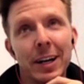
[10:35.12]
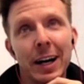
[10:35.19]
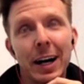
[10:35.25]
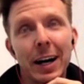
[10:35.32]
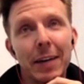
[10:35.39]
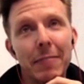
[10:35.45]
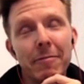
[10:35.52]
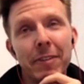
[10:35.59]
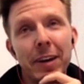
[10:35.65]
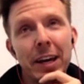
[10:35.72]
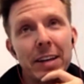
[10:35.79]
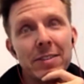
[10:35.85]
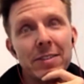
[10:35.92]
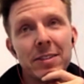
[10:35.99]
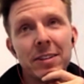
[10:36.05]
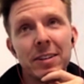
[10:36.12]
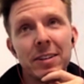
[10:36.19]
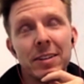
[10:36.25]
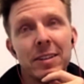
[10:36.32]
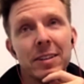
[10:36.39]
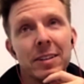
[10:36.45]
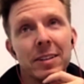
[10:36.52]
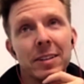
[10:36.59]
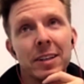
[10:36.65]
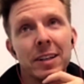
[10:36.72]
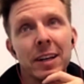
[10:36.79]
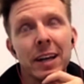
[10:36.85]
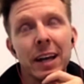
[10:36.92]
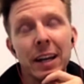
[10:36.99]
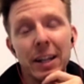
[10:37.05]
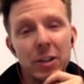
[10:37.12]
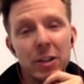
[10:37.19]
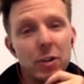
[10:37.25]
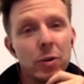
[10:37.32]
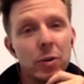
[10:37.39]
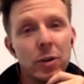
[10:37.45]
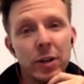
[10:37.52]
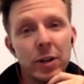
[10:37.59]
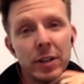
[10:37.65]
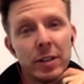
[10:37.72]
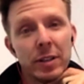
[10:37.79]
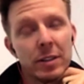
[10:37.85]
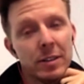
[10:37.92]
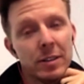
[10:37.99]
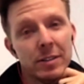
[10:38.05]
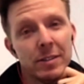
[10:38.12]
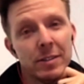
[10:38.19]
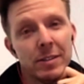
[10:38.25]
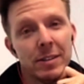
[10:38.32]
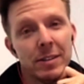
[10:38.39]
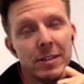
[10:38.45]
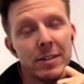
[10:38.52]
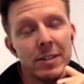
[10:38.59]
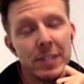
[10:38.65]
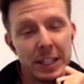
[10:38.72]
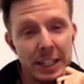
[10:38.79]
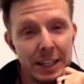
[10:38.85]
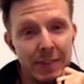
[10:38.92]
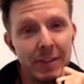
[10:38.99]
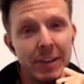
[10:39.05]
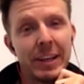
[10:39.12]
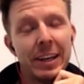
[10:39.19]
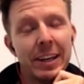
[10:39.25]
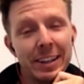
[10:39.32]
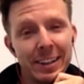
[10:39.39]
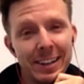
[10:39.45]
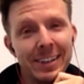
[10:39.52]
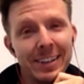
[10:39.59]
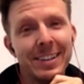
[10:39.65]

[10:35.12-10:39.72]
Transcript: I've faced and, and endured significant